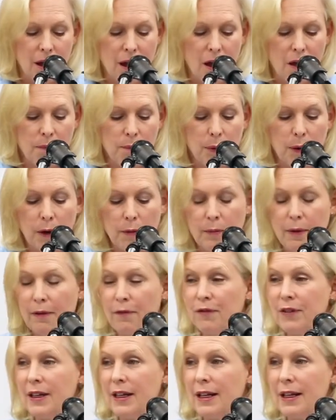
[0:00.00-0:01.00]
of permit
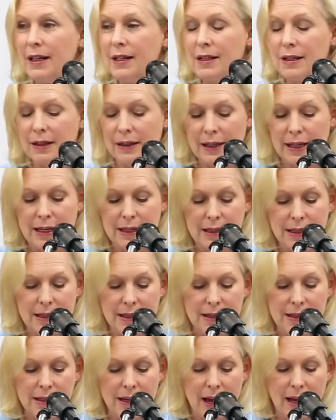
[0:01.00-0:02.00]
fees,
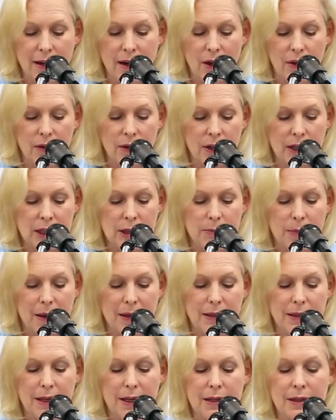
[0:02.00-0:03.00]
leases, and other
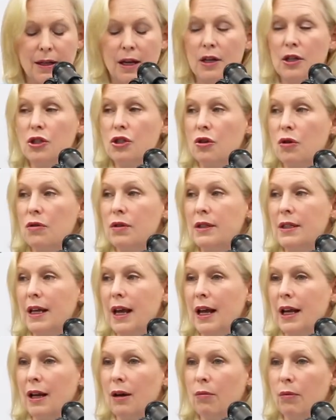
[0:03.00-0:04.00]
expenses
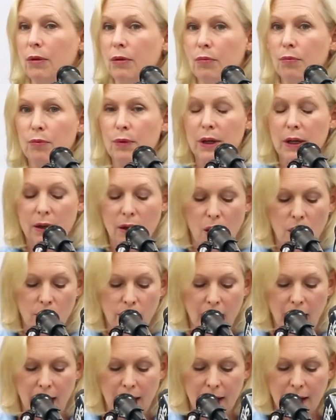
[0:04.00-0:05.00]
associated with
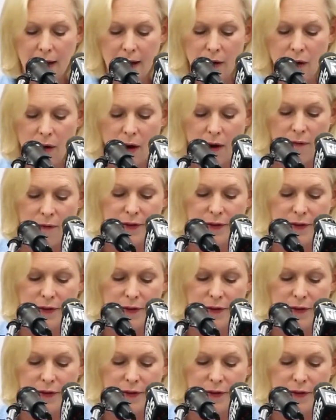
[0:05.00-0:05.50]
relocating a